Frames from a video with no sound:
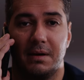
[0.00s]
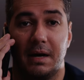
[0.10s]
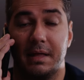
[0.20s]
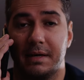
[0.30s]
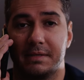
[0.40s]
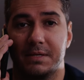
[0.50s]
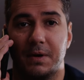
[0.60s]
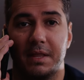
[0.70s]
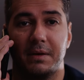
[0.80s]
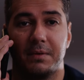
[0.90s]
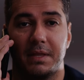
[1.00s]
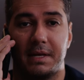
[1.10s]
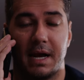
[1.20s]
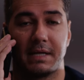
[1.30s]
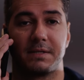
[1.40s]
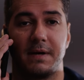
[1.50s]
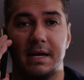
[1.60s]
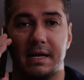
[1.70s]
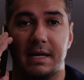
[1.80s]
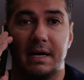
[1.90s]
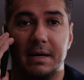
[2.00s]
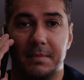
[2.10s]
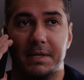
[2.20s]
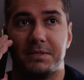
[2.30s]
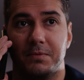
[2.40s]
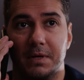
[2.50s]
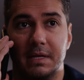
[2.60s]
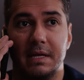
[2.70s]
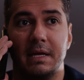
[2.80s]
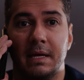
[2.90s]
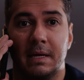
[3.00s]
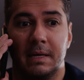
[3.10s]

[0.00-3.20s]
I think so. I think with the tax credit, it's really,